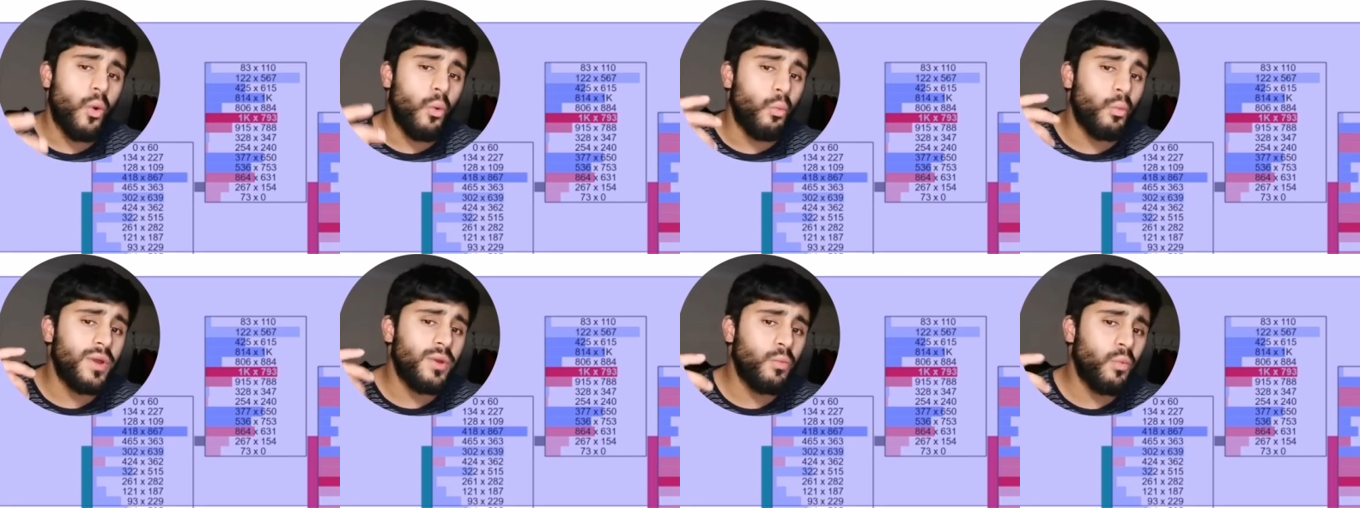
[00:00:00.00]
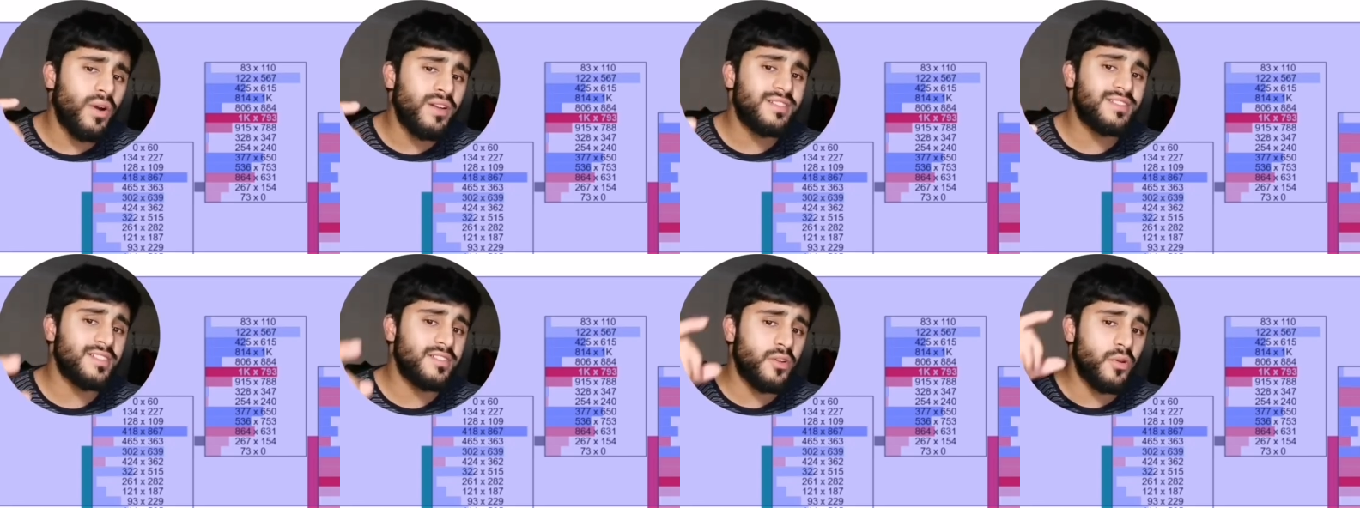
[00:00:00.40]
we
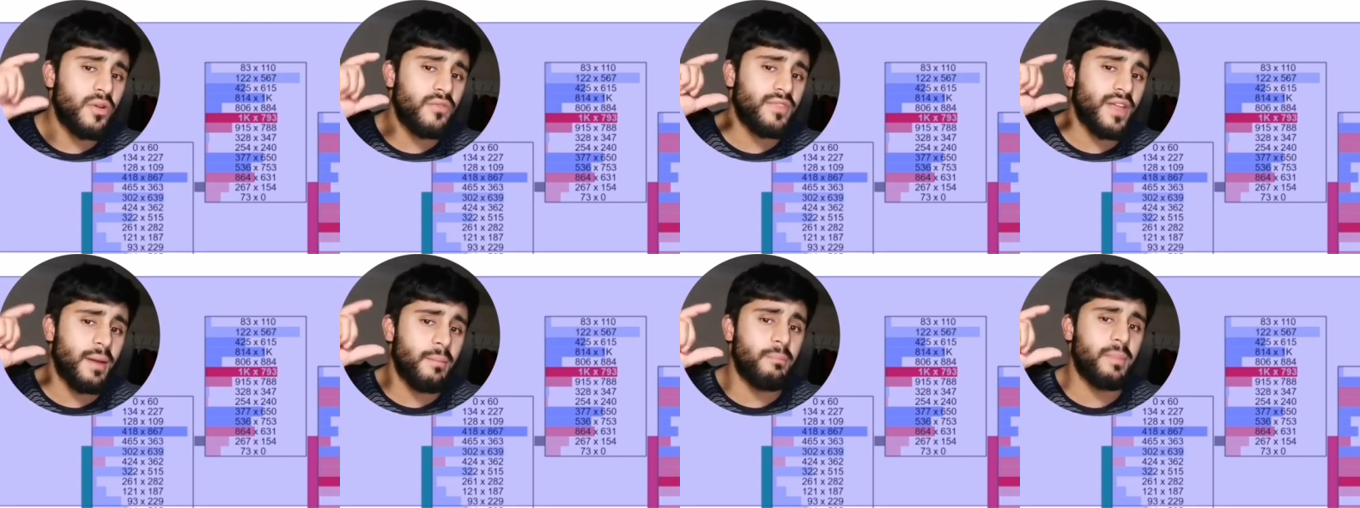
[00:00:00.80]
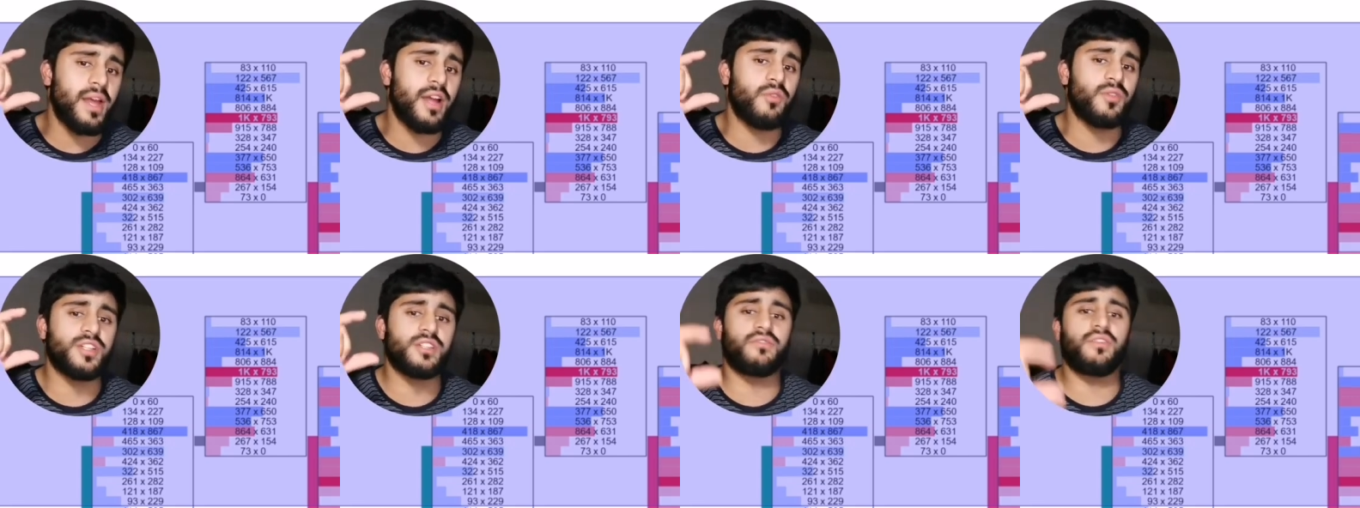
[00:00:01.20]
want to know if that
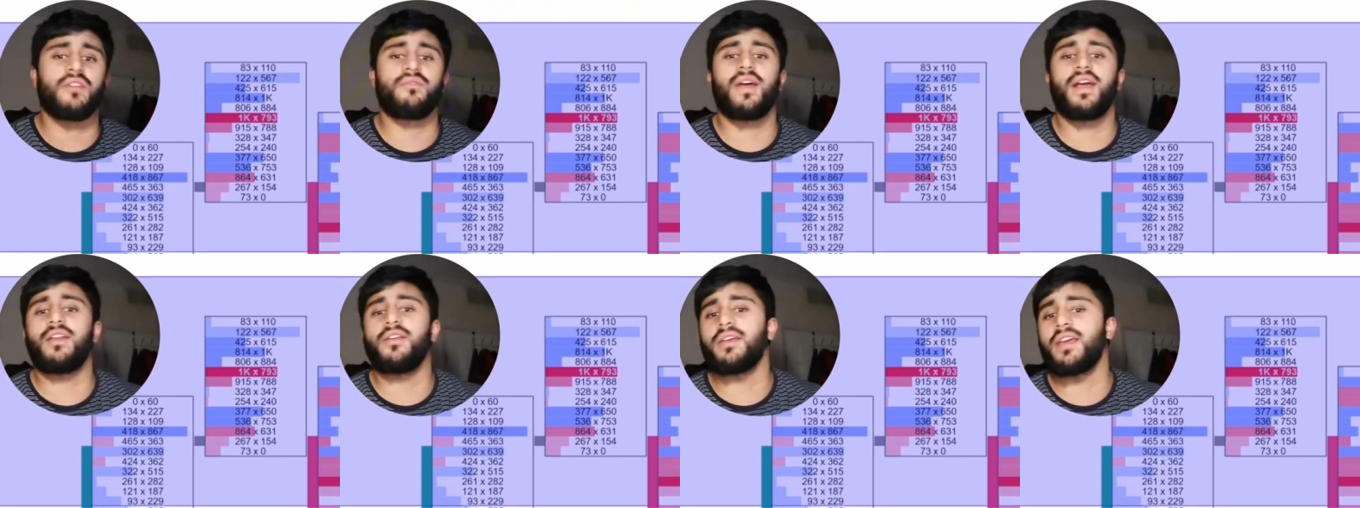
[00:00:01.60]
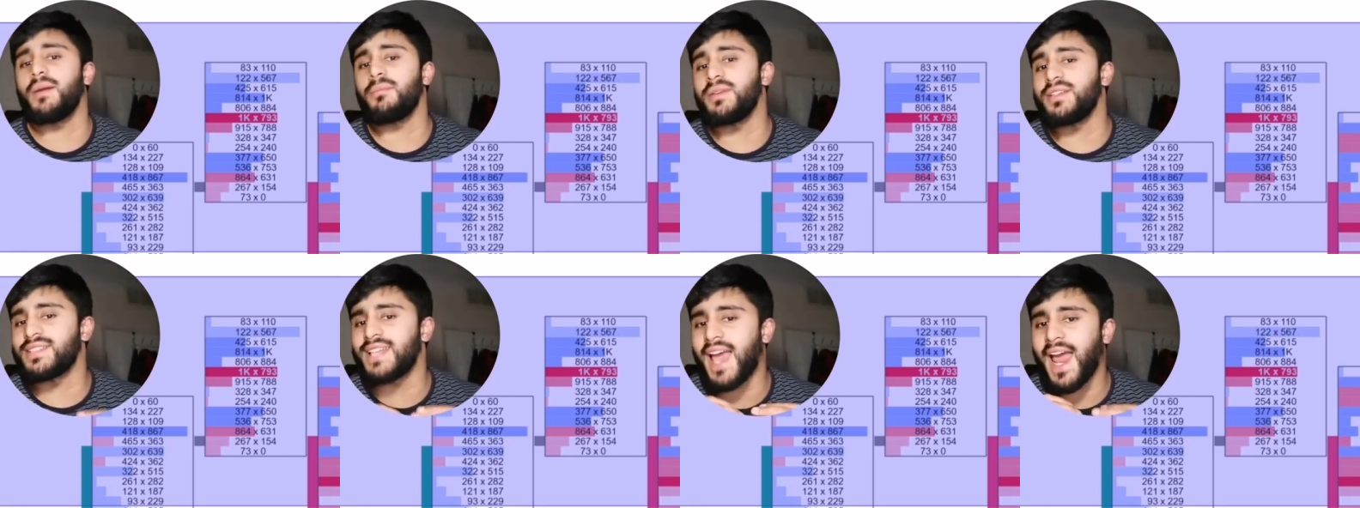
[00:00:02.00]
bearish fair value
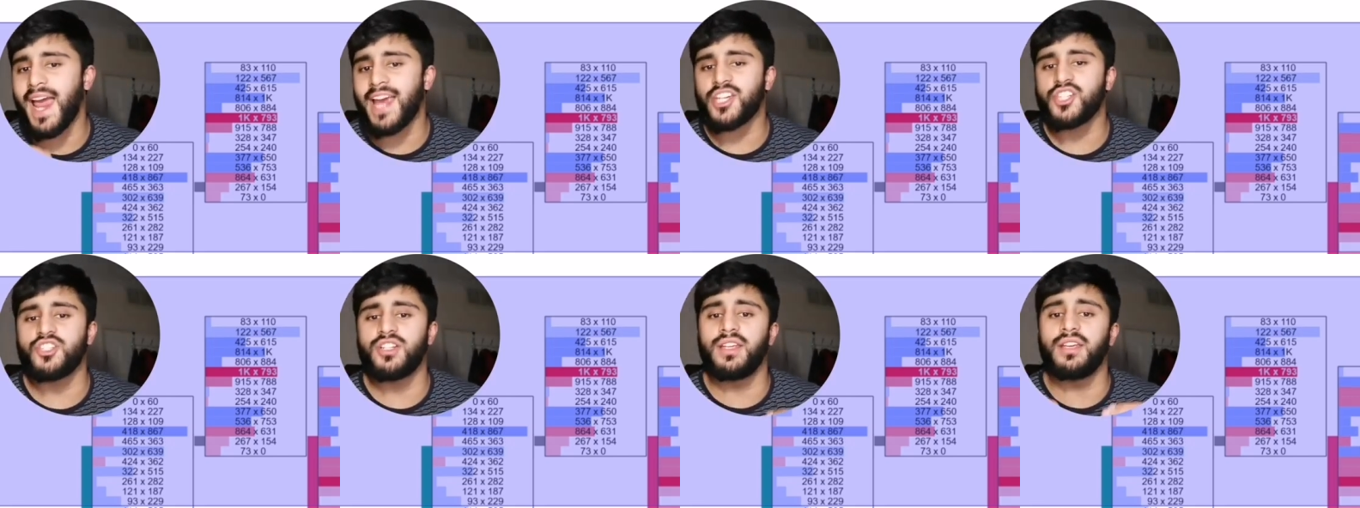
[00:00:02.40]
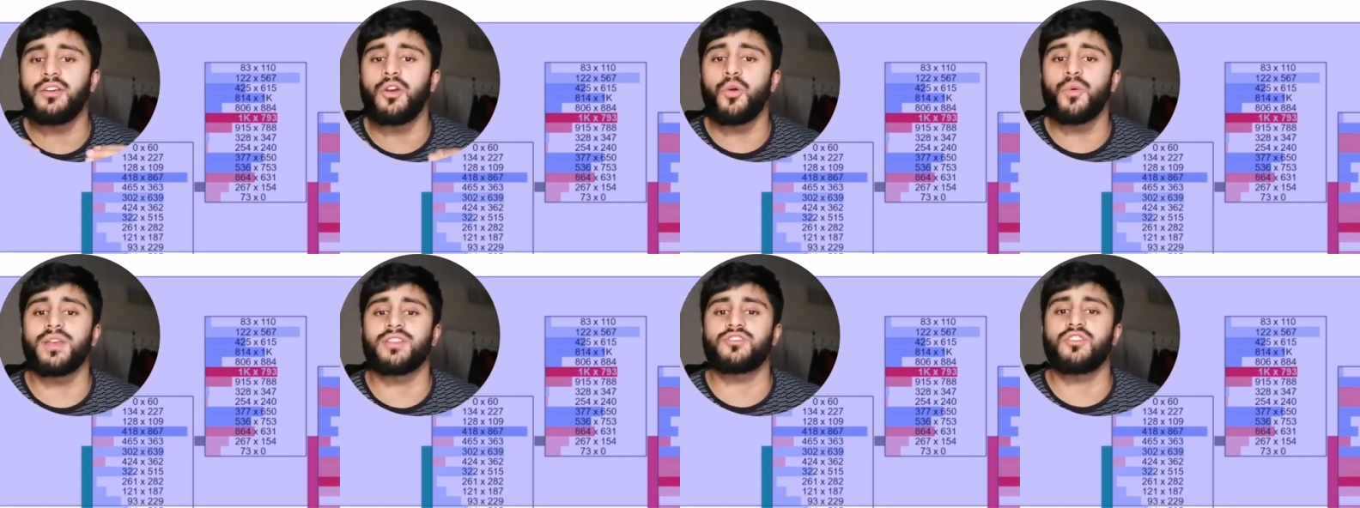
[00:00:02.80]
gap is actually
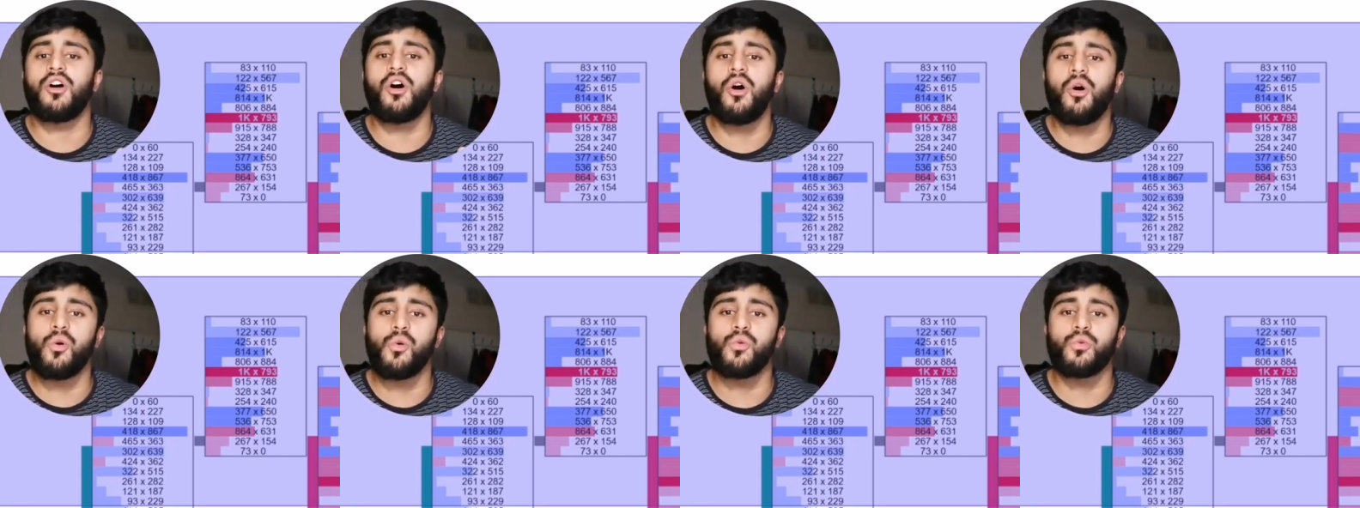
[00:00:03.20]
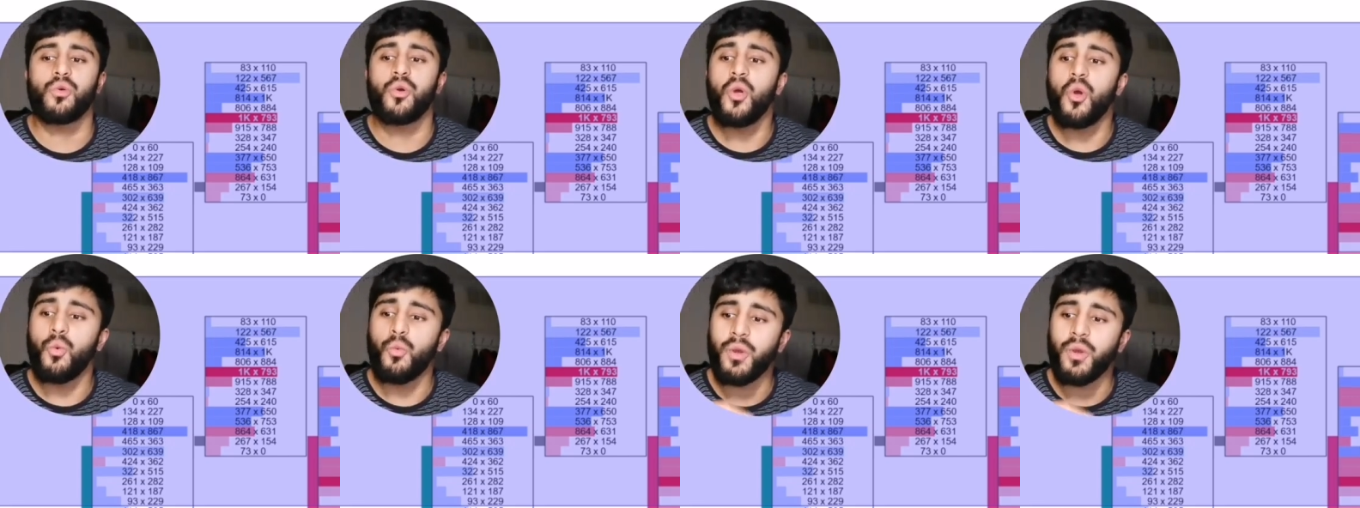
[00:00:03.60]
going to hold.